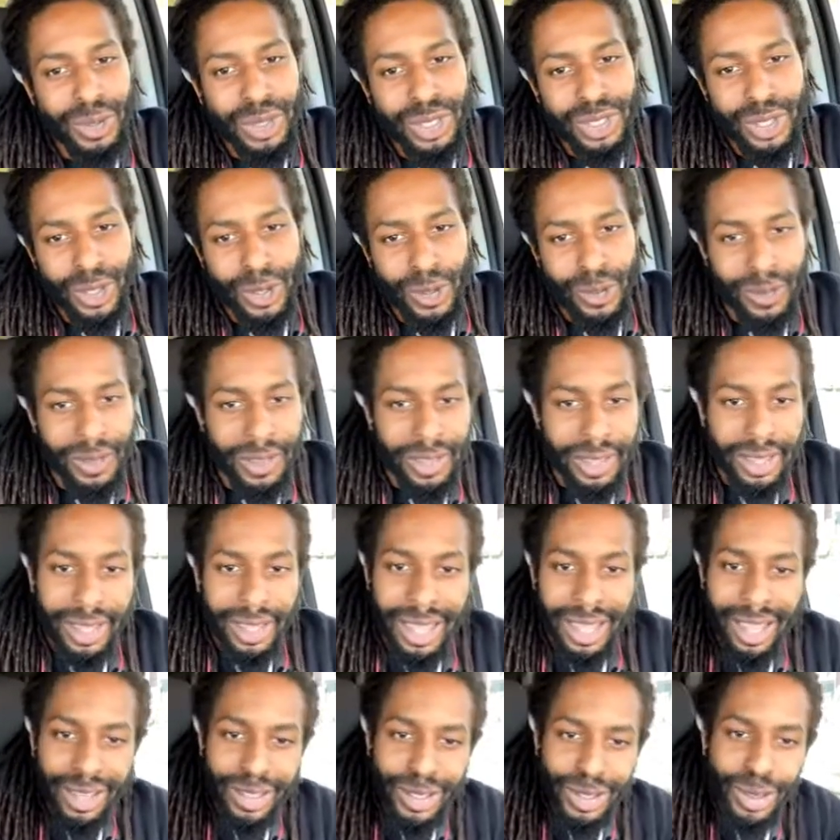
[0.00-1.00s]
So
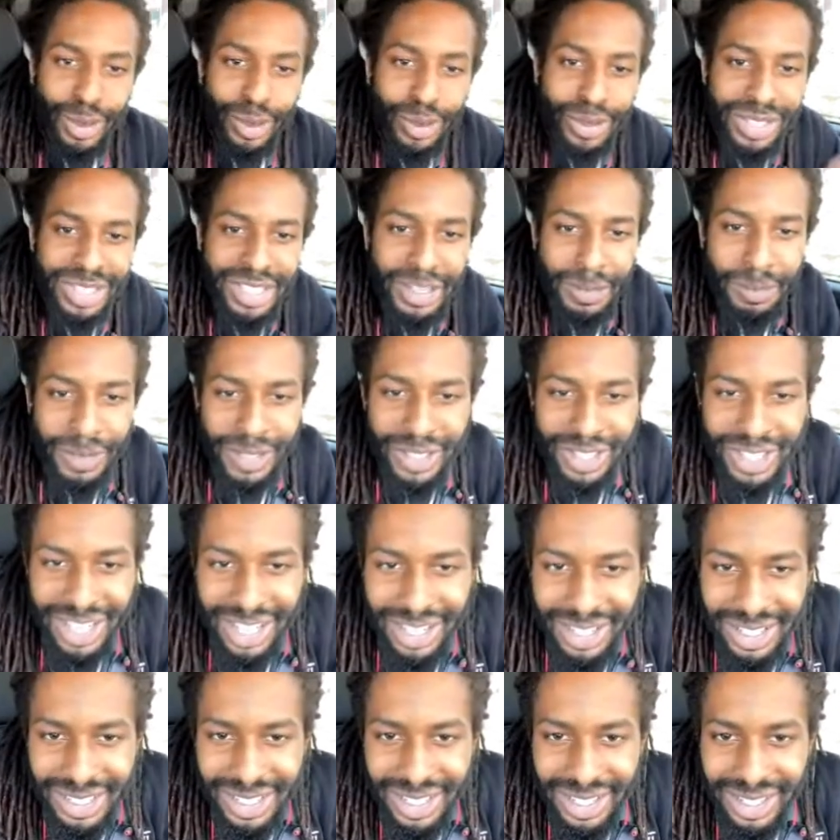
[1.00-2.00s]
how you doing, Simply
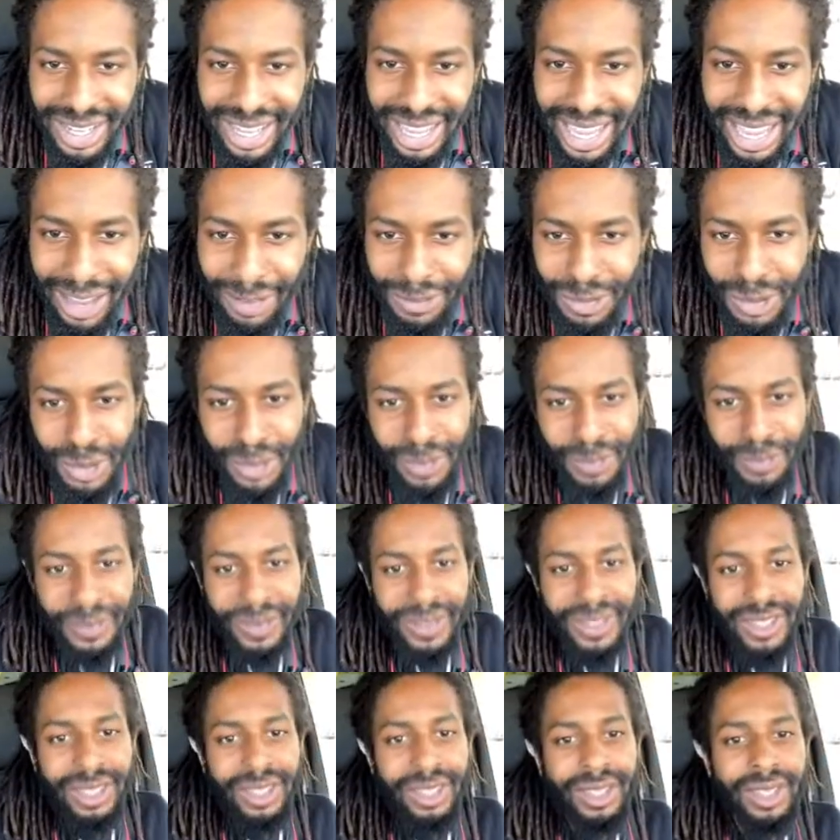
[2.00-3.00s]
Jan? It's good to have you.
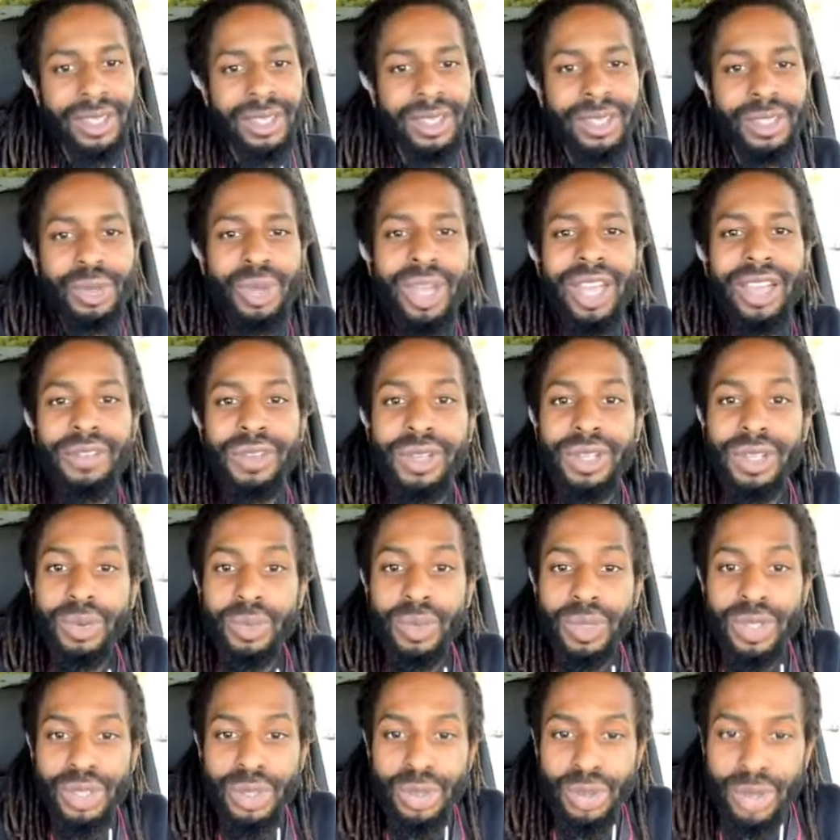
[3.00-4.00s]
You have a
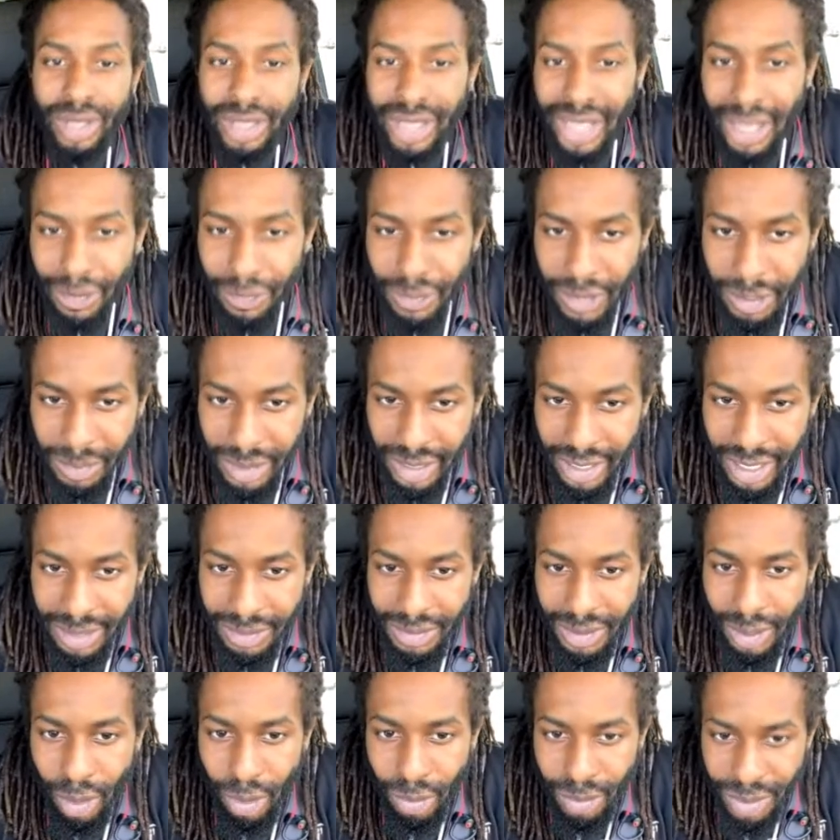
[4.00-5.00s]
good one too, Halal Family
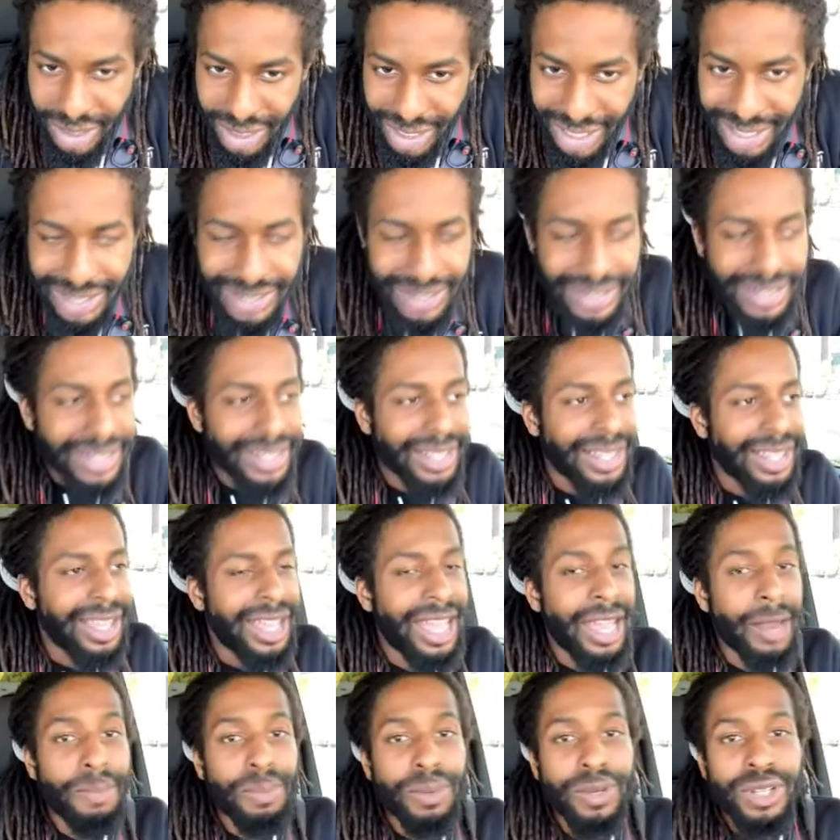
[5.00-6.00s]
Homestead.
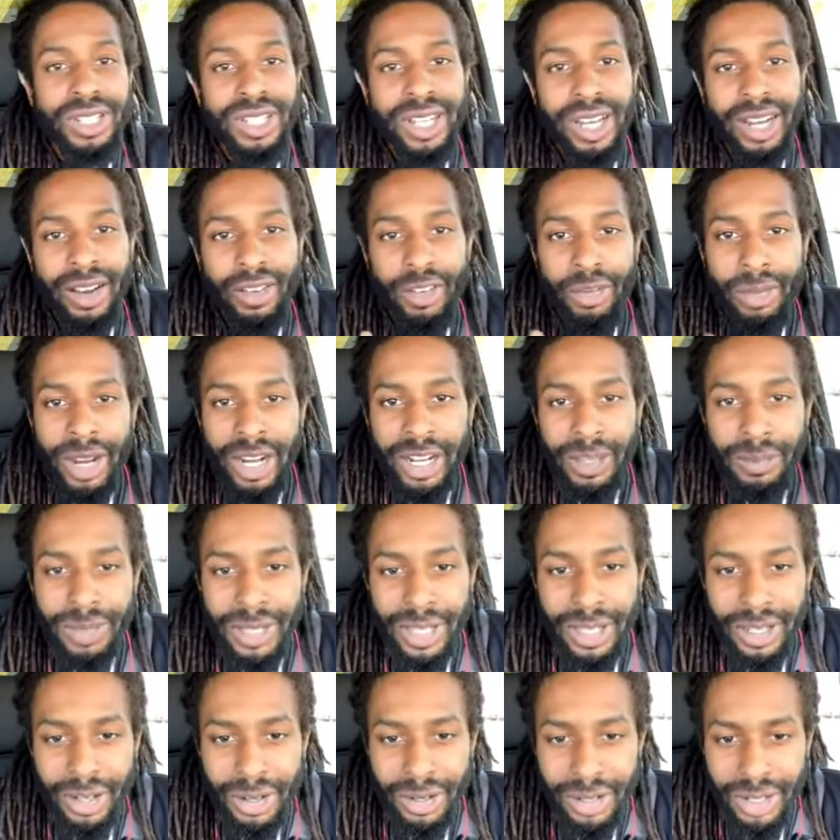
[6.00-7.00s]
I appreciate everybody
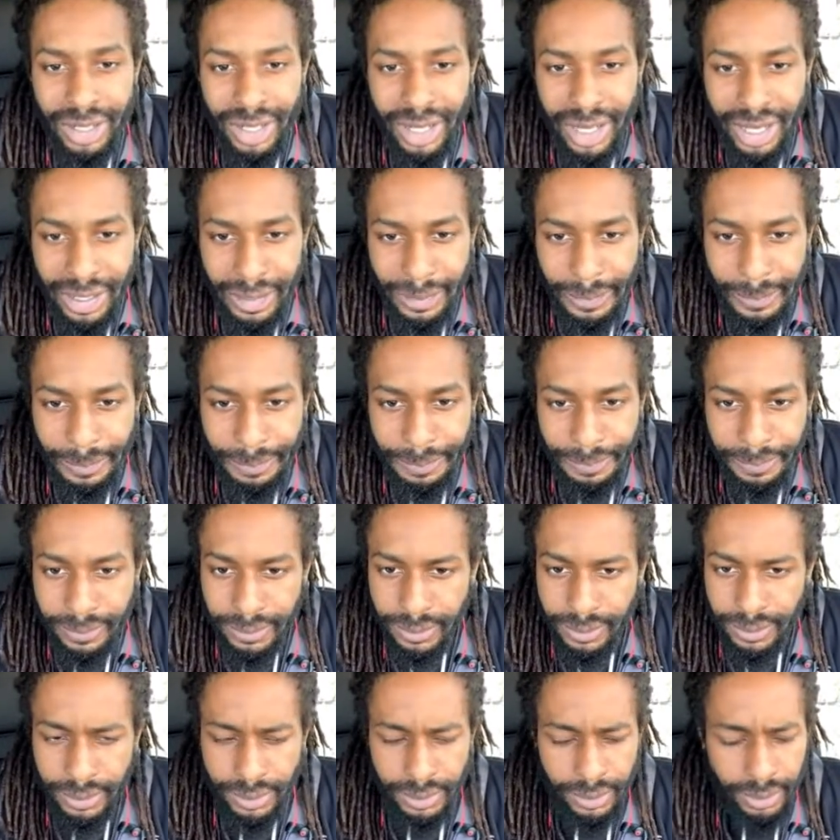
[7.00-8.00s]
being here today.
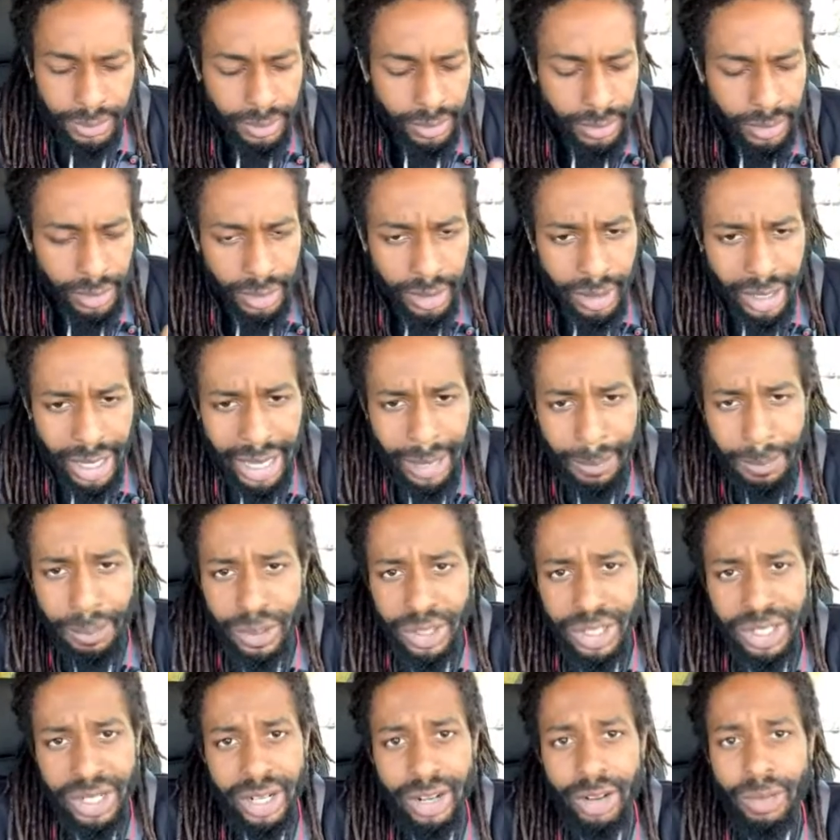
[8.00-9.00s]
I
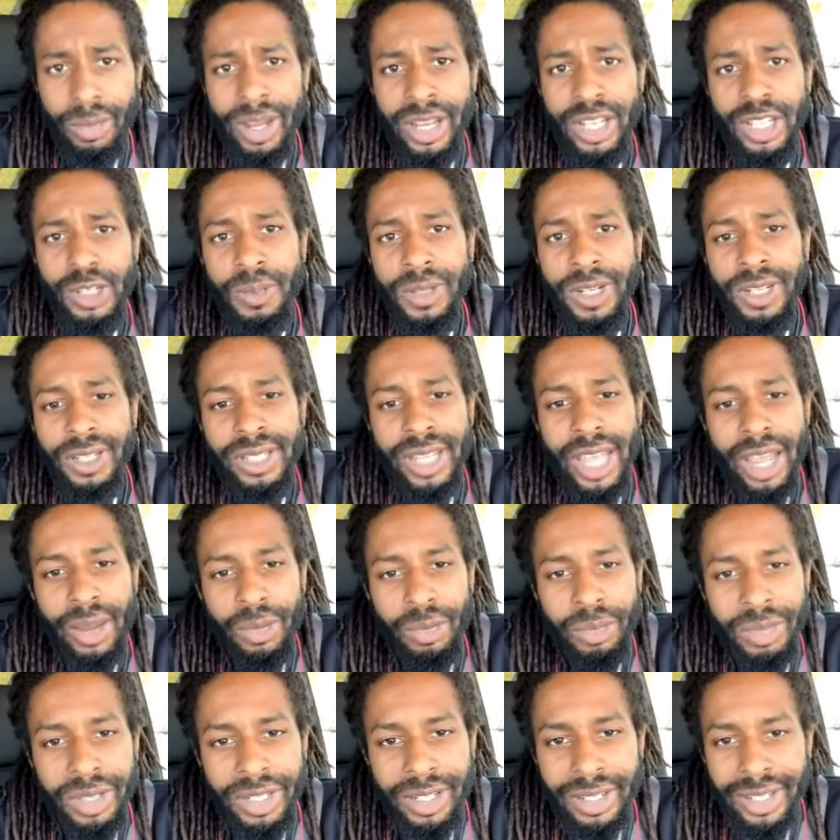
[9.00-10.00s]
appreciate everybody spending
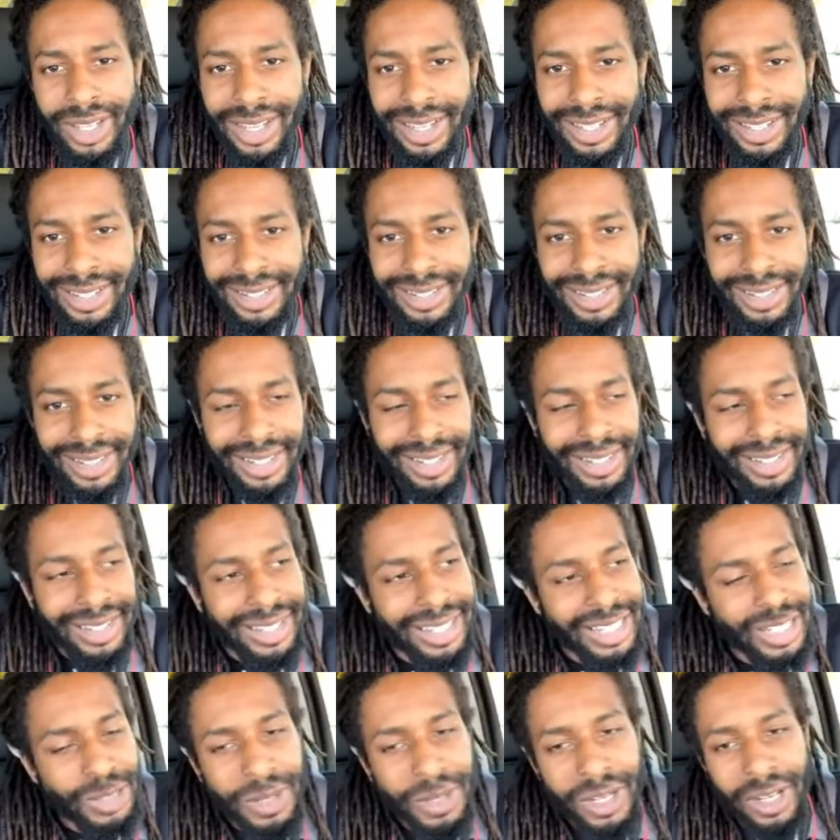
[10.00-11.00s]
time with me today, and
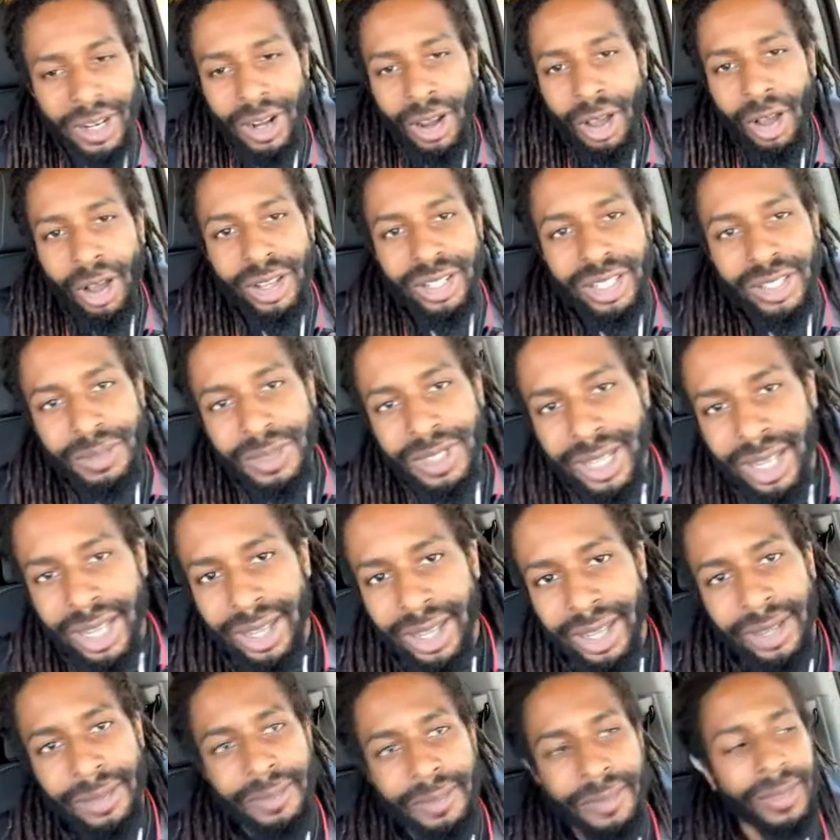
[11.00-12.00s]
it's been an awesome
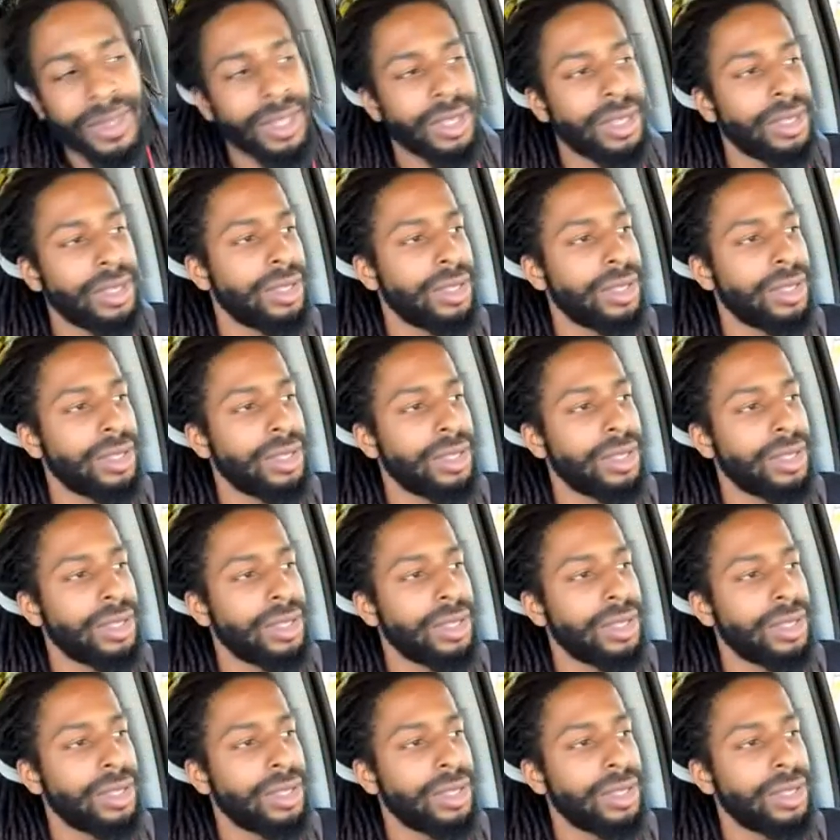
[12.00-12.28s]
time.